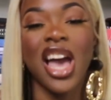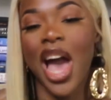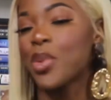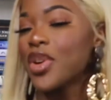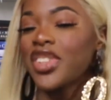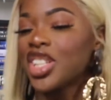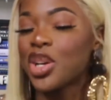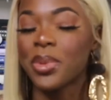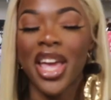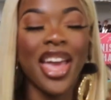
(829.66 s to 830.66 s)
I want a finished
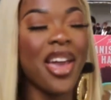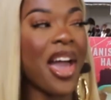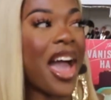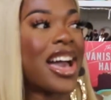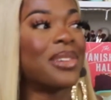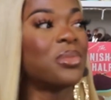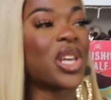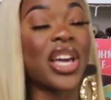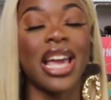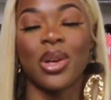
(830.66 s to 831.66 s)
copy. So
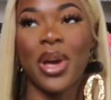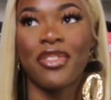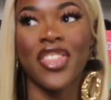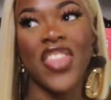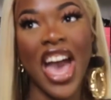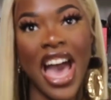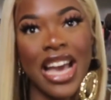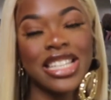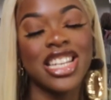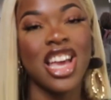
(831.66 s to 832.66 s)
I cannot wait for
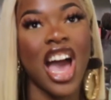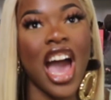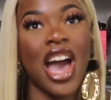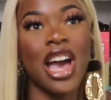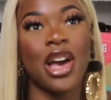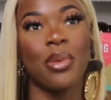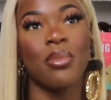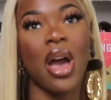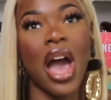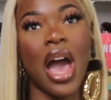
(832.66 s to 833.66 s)
that.
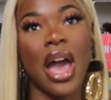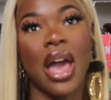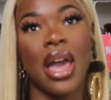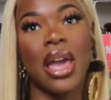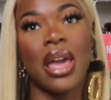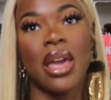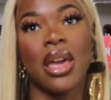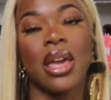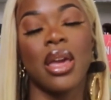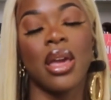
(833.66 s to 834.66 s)

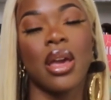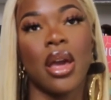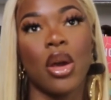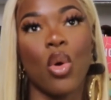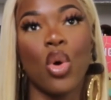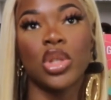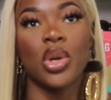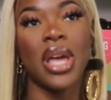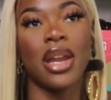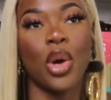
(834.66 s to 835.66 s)
I also
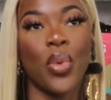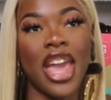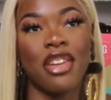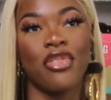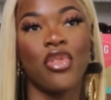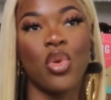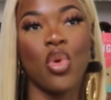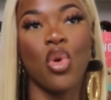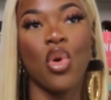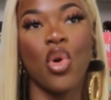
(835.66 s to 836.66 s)
cannot wait
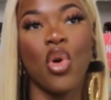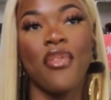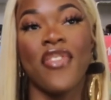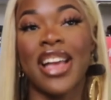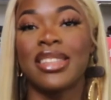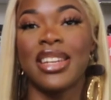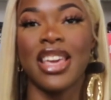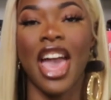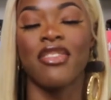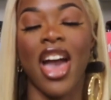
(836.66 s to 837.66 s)
for
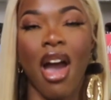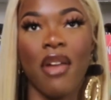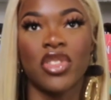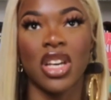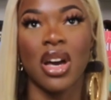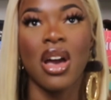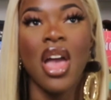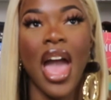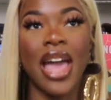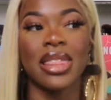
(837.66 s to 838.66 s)
FATTILY Ever After,
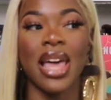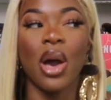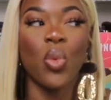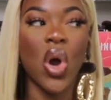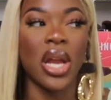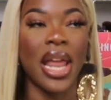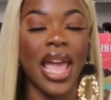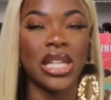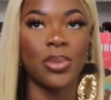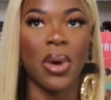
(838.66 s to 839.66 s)
and that one
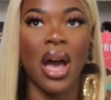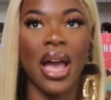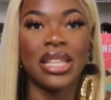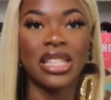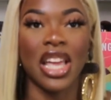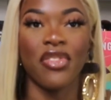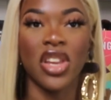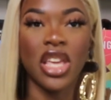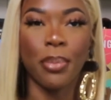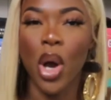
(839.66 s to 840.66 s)
is by
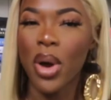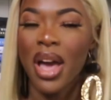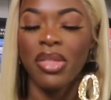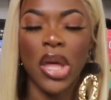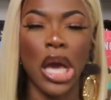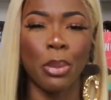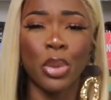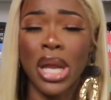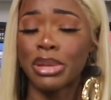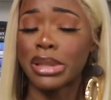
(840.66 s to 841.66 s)
Stephanie Yeboah. I think I'm
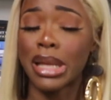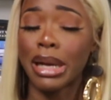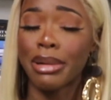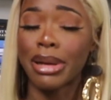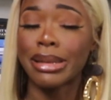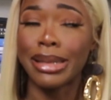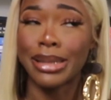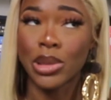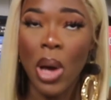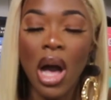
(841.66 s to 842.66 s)
pronouncing that correctly
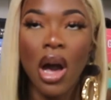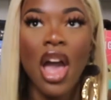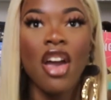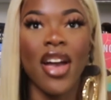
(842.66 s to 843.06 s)
as well.